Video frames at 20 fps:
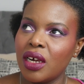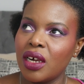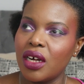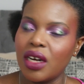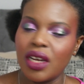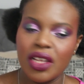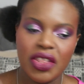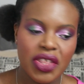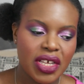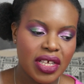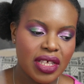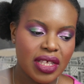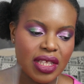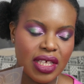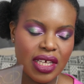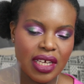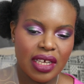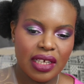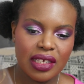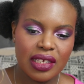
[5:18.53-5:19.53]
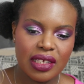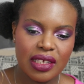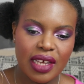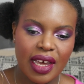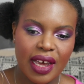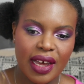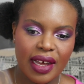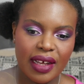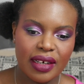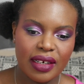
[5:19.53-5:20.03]
I think this
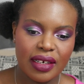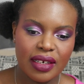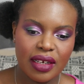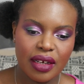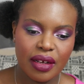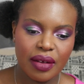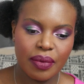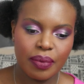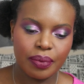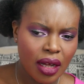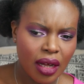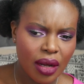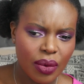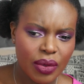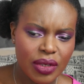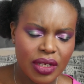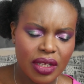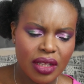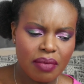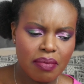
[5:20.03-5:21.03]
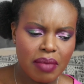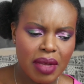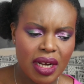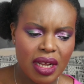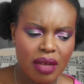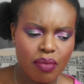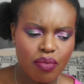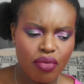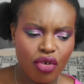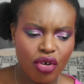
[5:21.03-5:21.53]
and, was it the
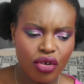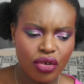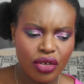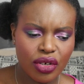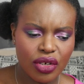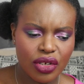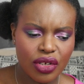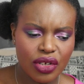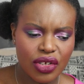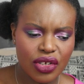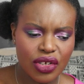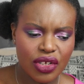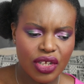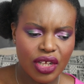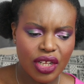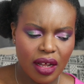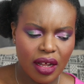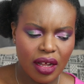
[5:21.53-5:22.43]
mini bronze?